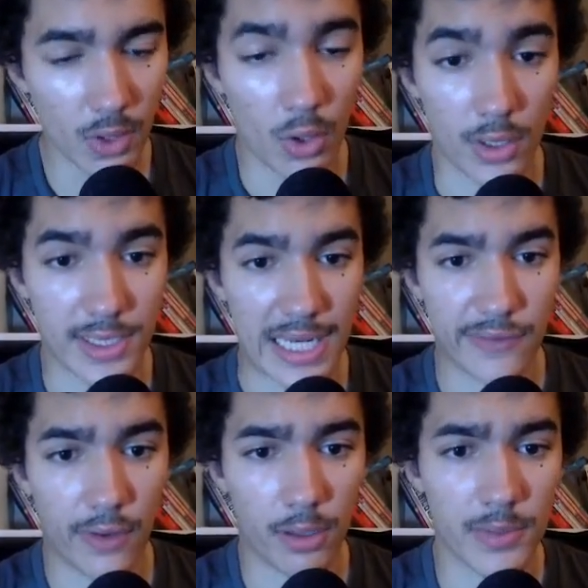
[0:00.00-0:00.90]
or
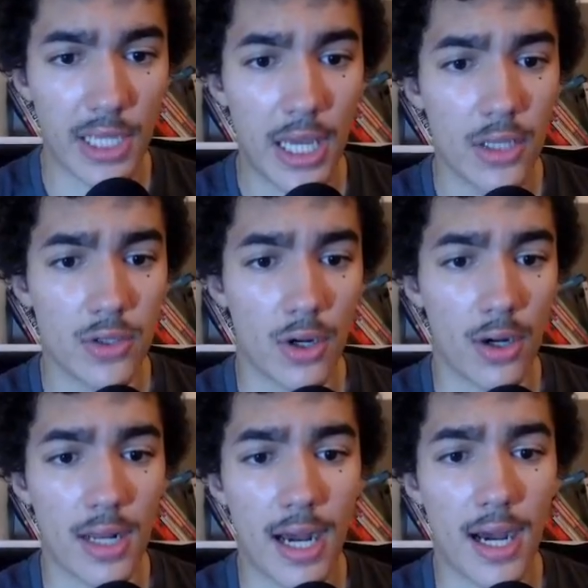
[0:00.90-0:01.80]
/farms to
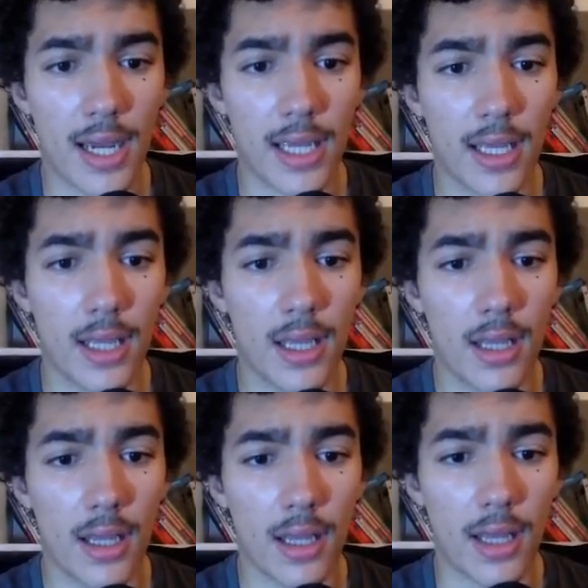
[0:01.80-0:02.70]
earn high
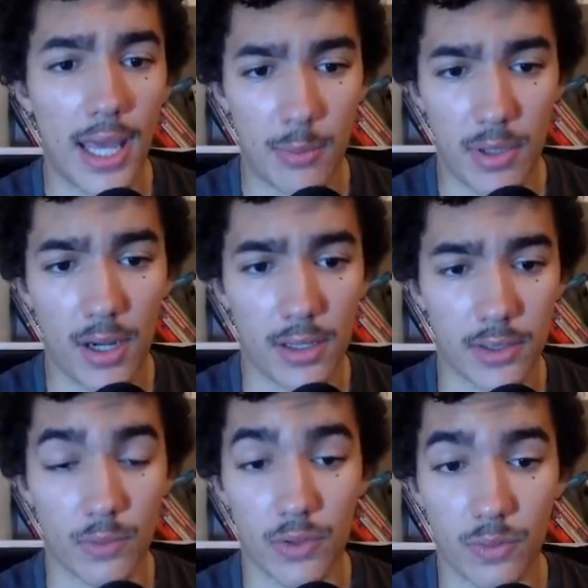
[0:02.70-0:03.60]

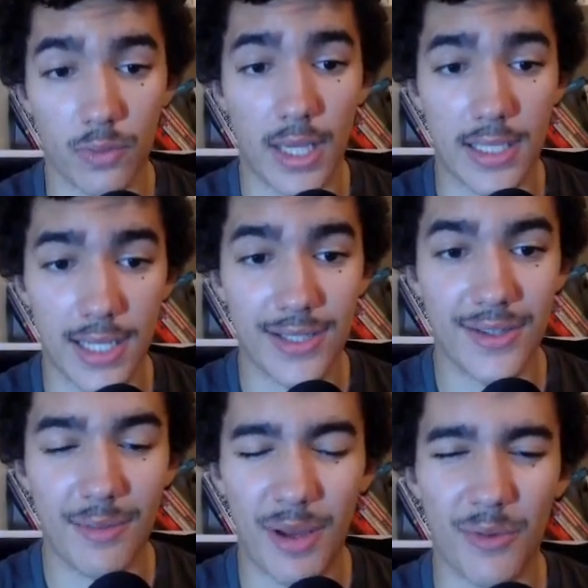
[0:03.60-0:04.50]
APRs, which we'll get into
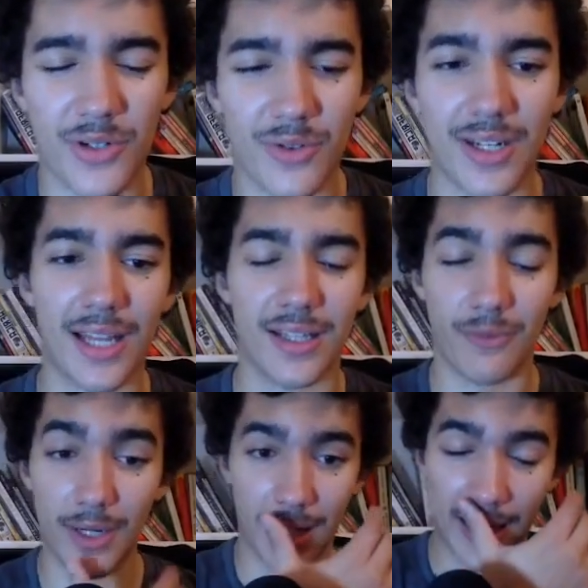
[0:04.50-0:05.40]
them, and which one I
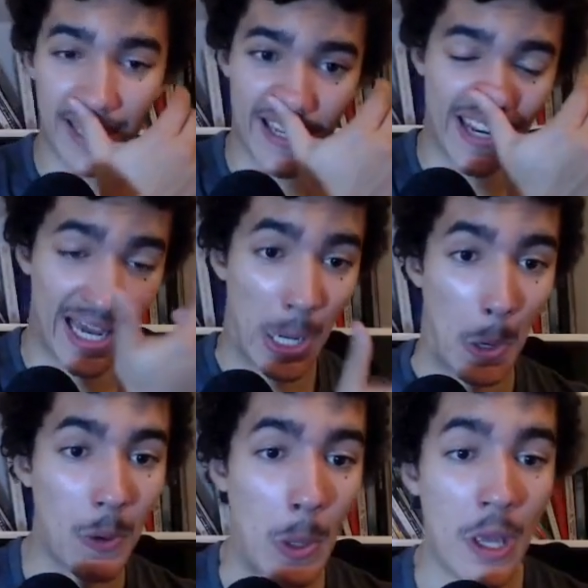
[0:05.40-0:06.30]
really like, and
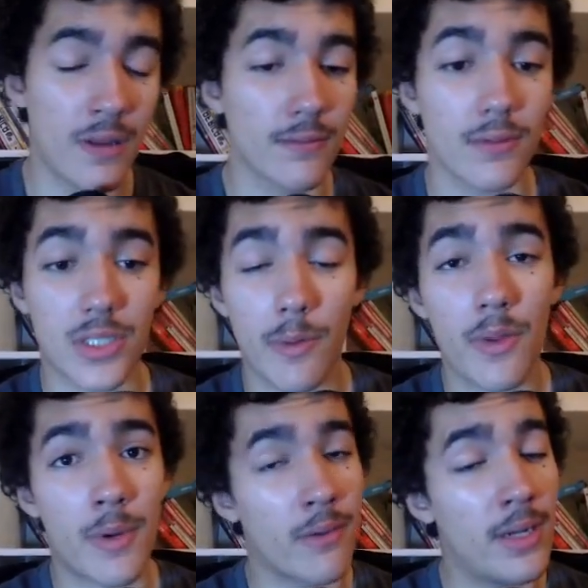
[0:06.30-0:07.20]
how some of
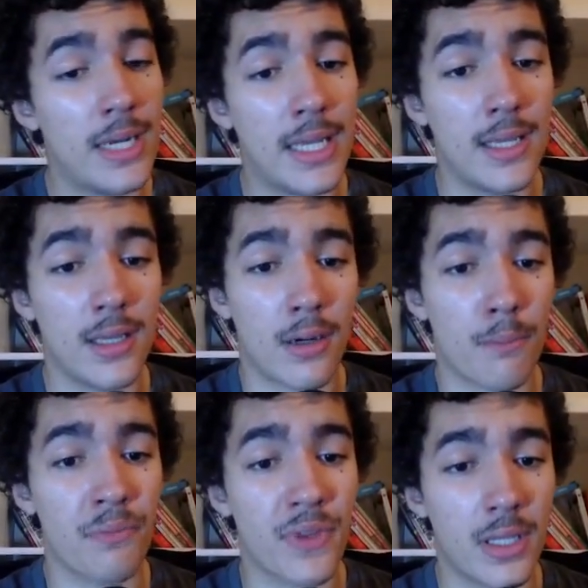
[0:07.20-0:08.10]
them are really, you
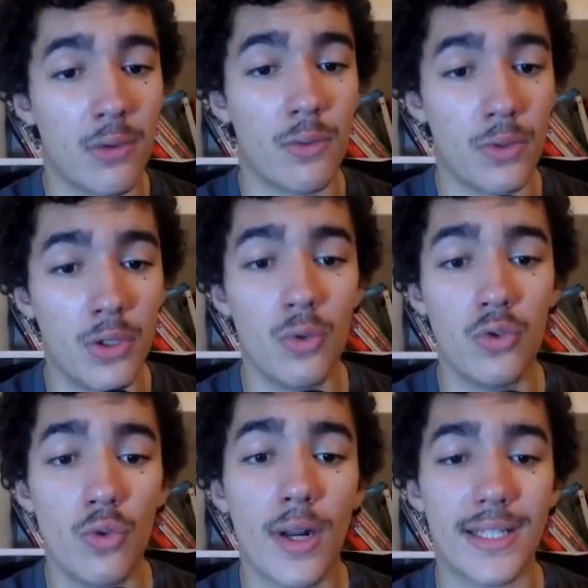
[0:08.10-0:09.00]

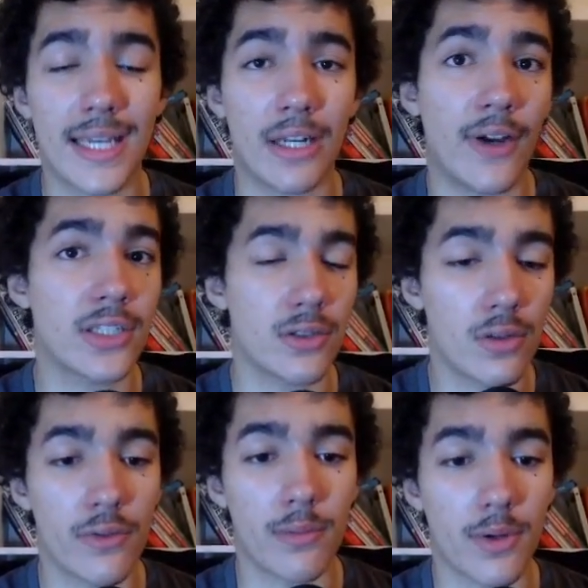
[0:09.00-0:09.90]
do want to take advantage
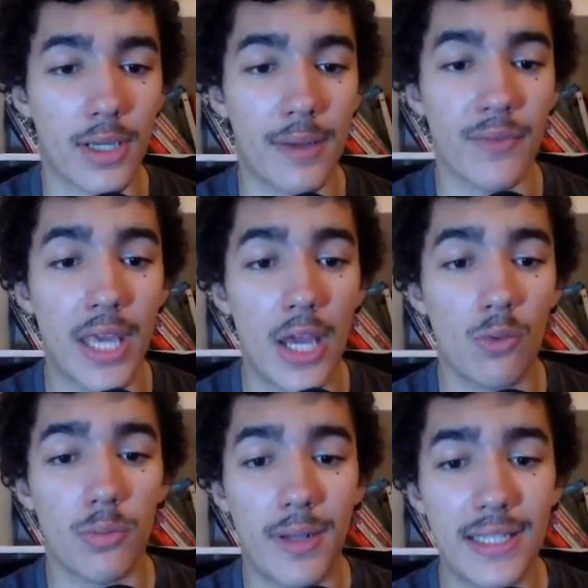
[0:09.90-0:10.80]
of them. Okay,
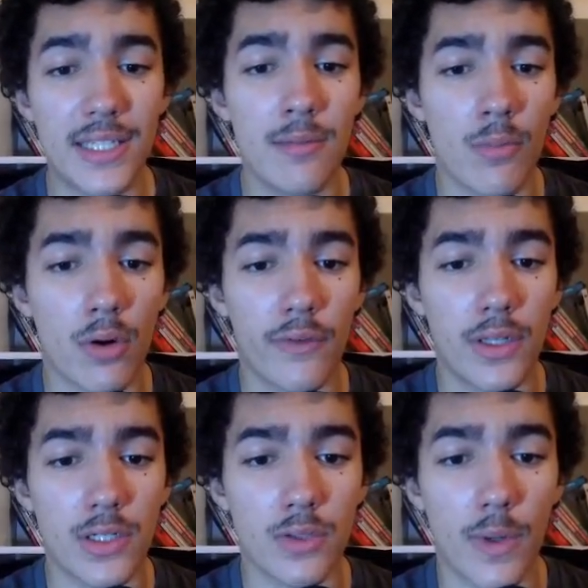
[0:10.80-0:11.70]
with plenty more
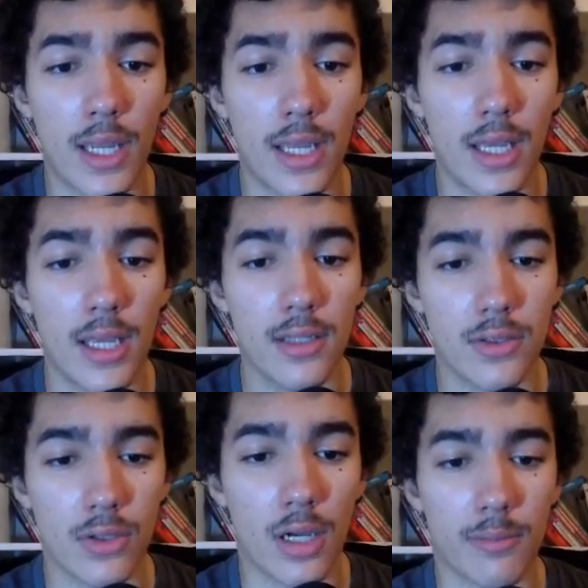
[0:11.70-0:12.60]
features way
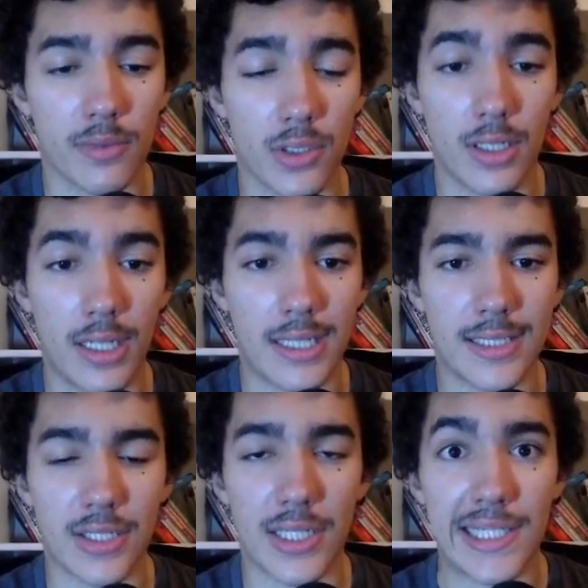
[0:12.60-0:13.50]
to come,
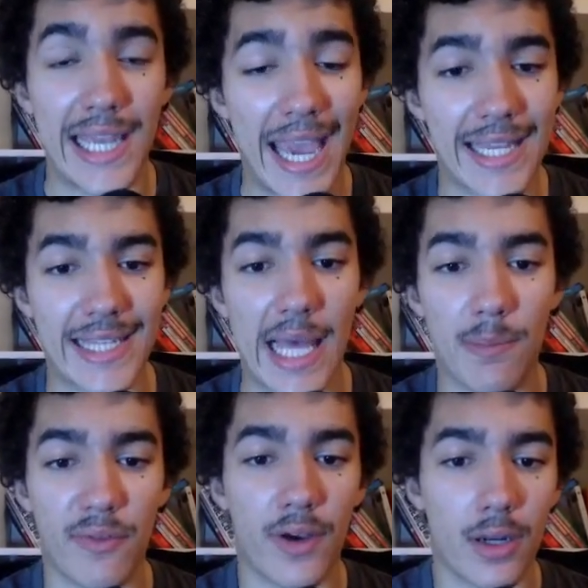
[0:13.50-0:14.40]
such as the
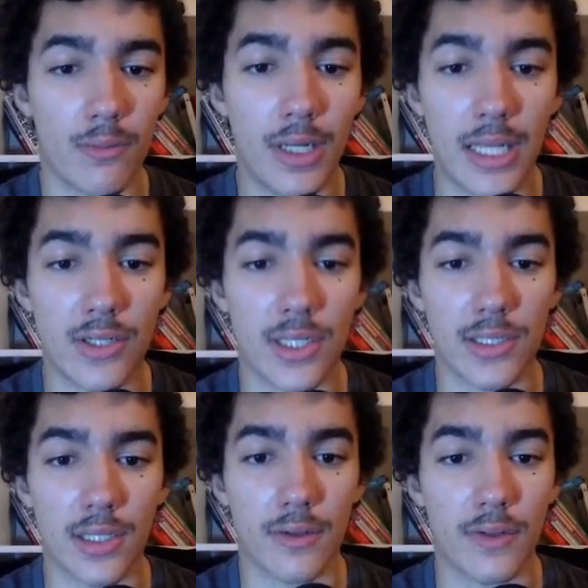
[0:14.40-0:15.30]
XAmplify, really interesting
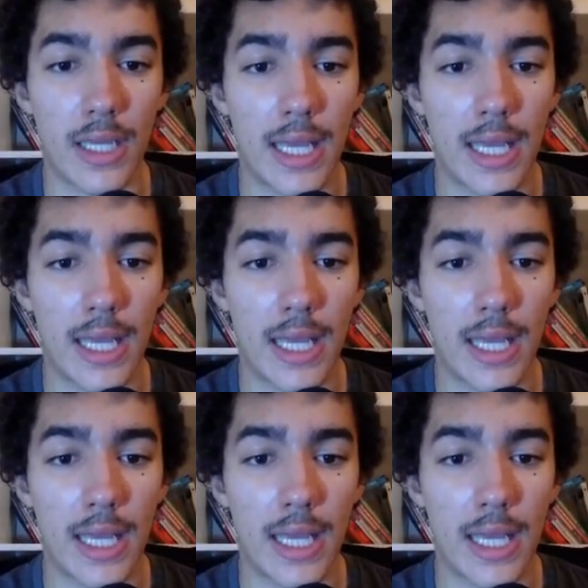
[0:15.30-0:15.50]
stuff.